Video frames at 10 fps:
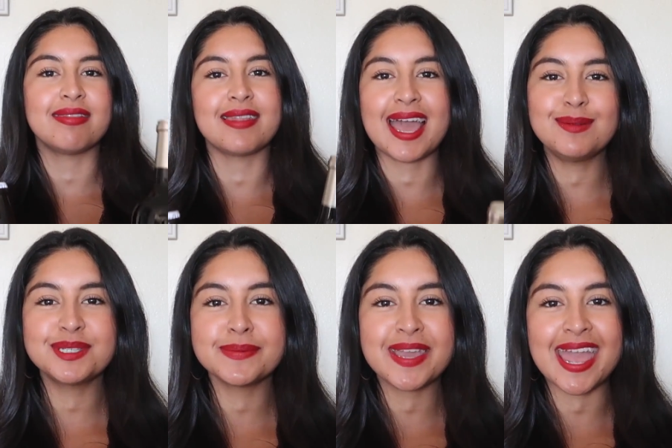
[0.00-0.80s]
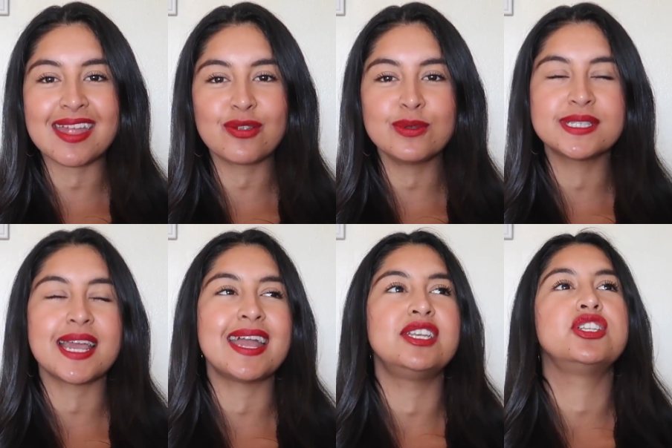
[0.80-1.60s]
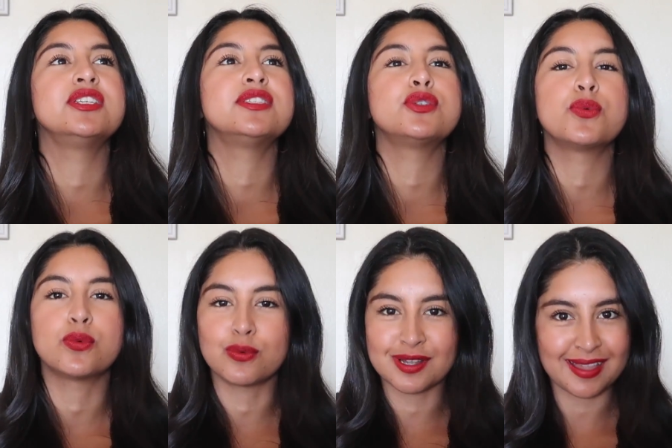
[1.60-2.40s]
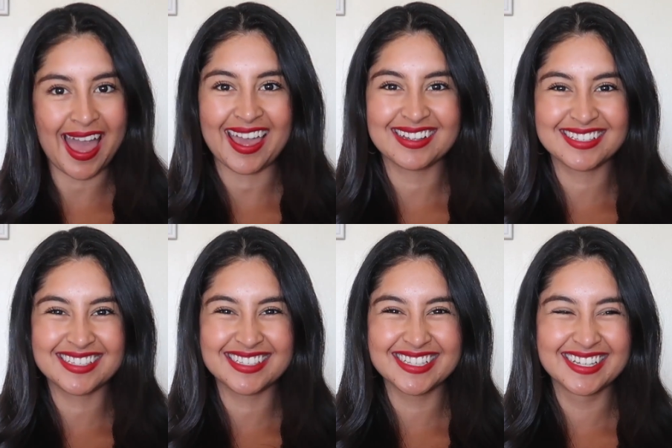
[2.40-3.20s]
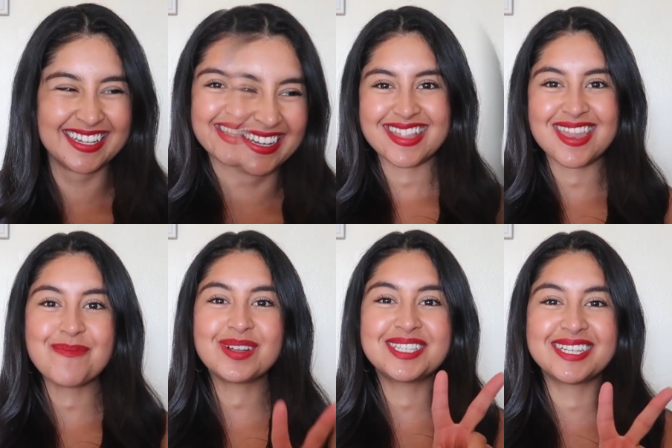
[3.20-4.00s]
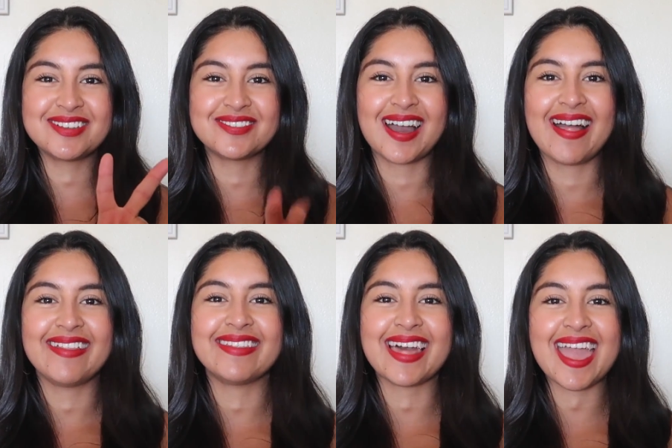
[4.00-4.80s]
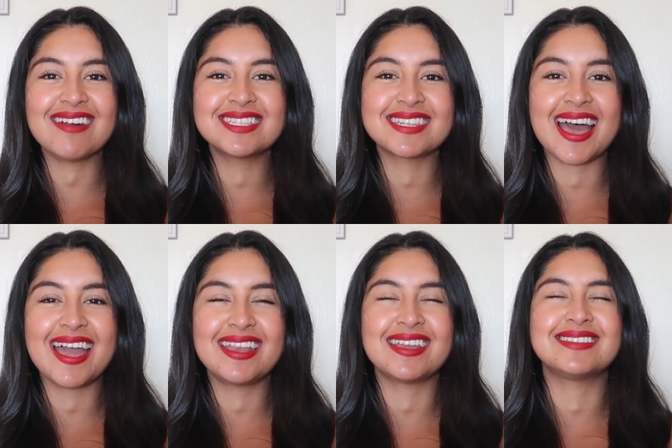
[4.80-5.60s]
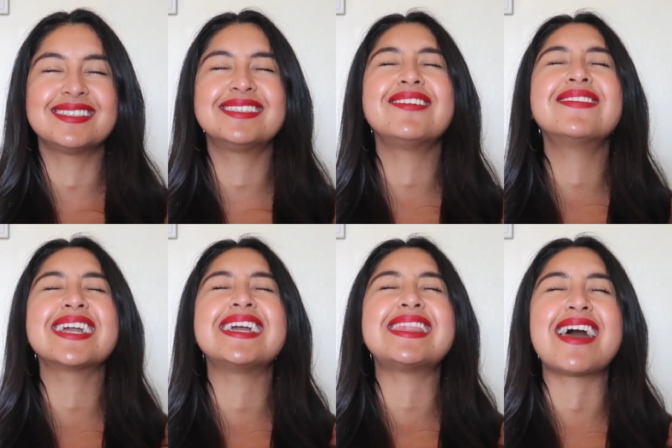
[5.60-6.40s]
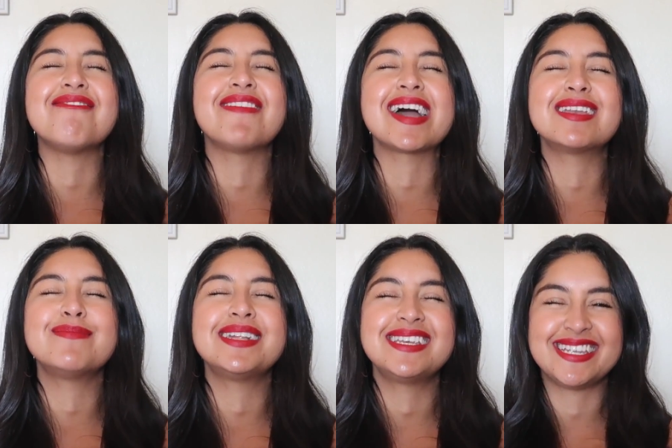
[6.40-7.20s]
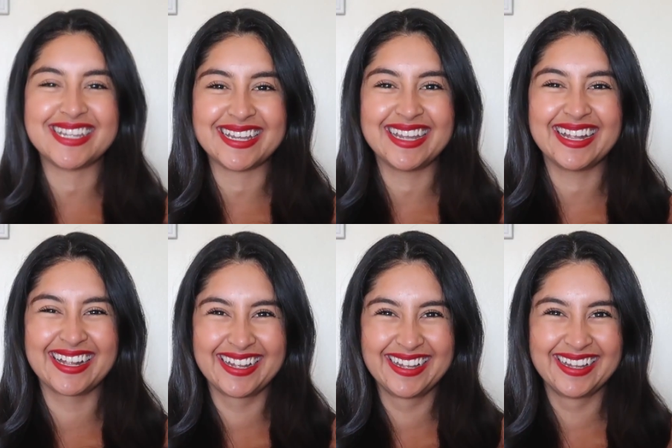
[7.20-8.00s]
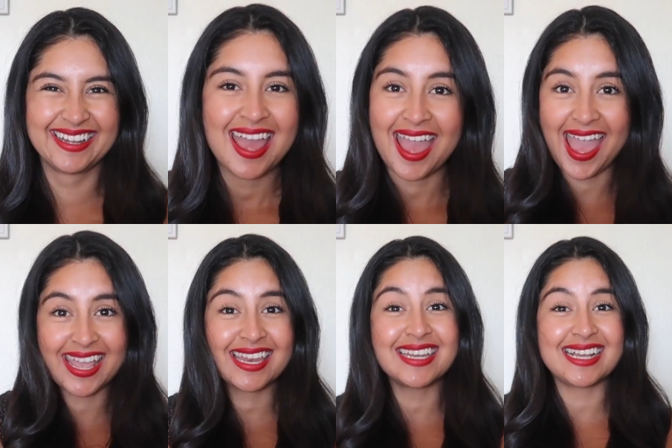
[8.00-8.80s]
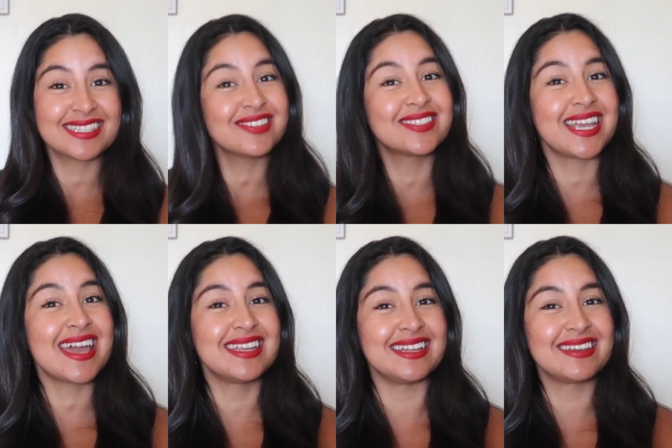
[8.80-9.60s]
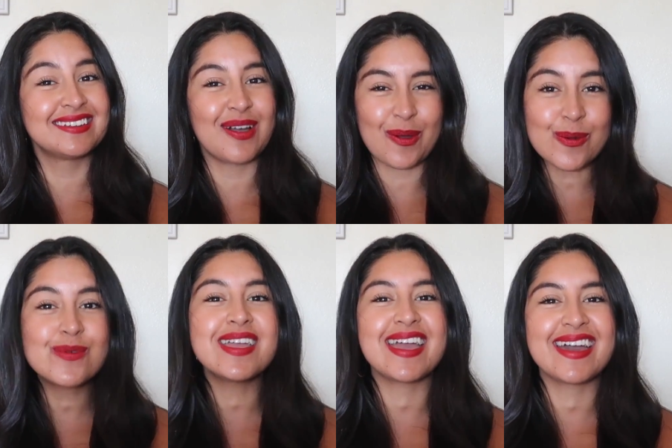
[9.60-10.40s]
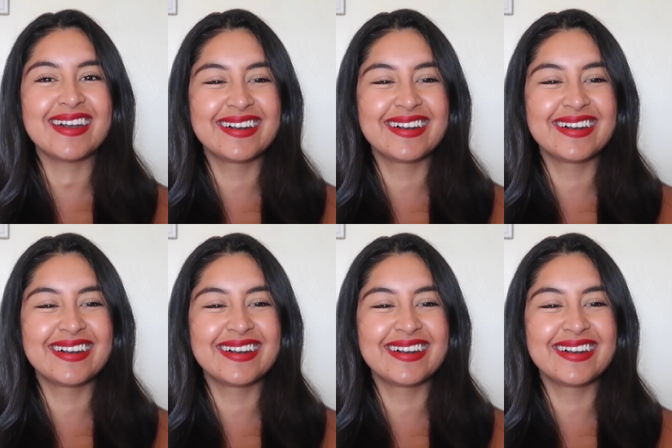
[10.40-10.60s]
light up some candles, and just relax. Number two, lay outside and soak in that vitamin D. And get a nice little tan in. Oh yeah.